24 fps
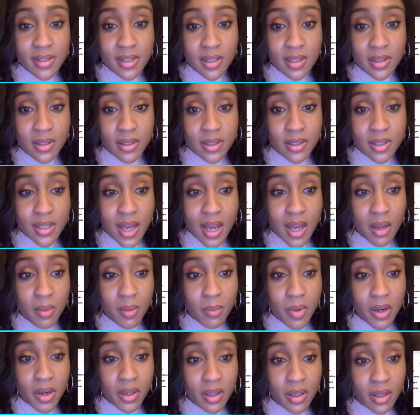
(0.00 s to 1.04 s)
in the stock
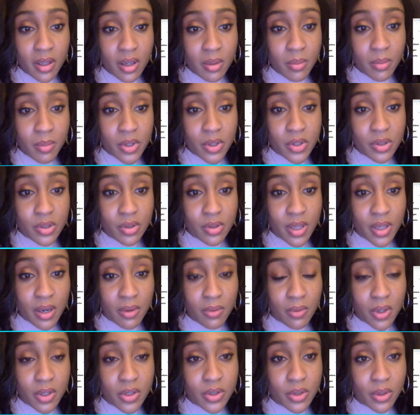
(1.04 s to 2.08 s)
market commercial that
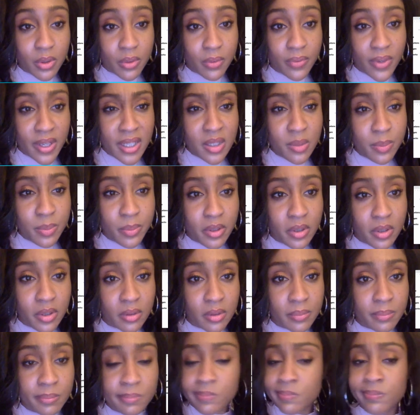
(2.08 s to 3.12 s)
runs on Facebook?
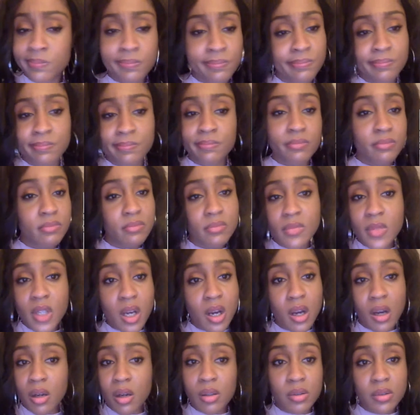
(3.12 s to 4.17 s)

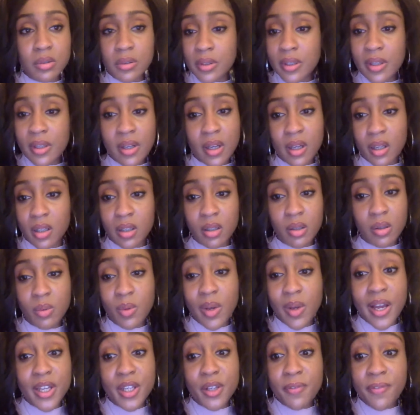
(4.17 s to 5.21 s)
No.
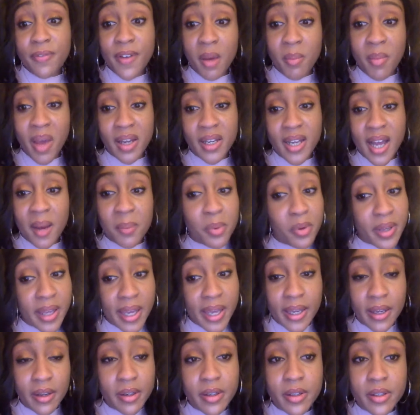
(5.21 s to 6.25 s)
What? You found my
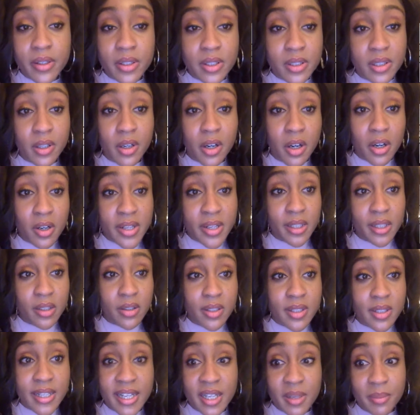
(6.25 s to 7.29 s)
doppelganger is a girl that
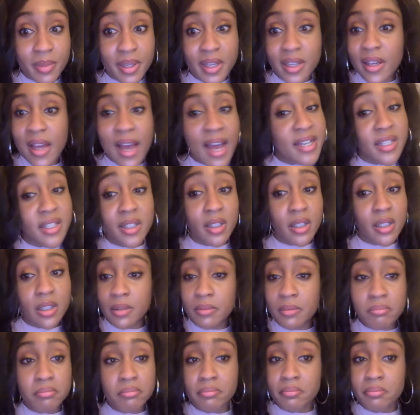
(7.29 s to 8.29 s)
looks like me? I didn't